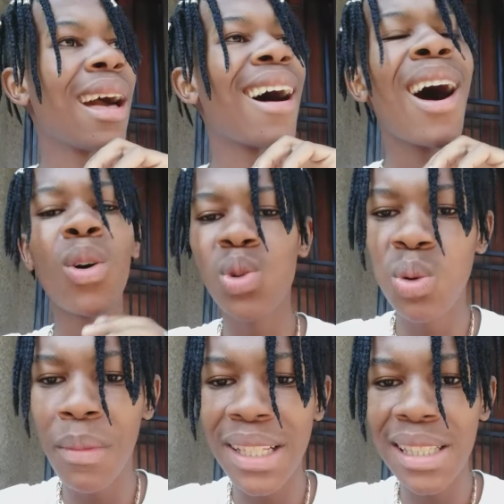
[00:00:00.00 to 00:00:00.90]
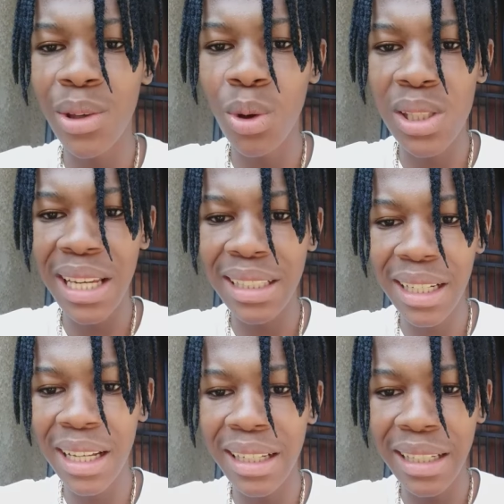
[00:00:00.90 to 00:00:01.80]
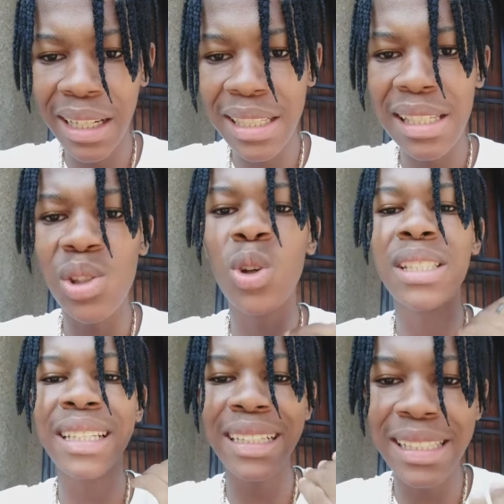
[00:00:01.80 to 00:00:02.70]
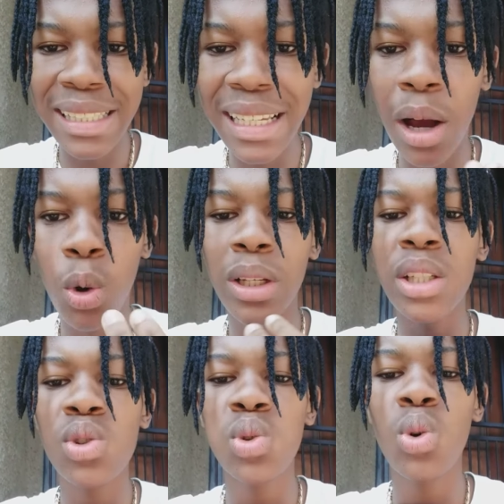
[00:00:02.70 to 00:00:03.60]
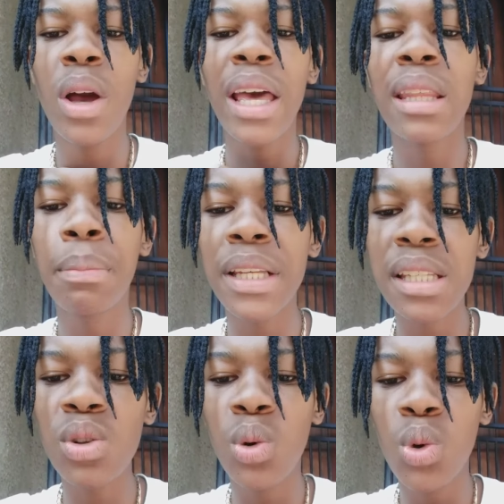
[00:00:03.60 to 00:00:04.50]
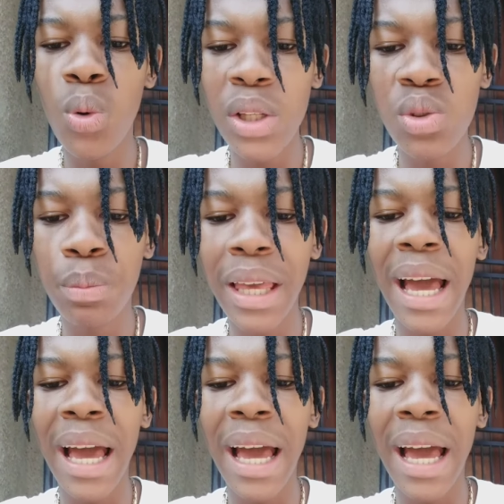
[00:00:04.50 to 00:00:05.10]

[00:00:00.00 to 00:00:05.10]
how to master your technical analysis, your strategy according to the person who you want to be,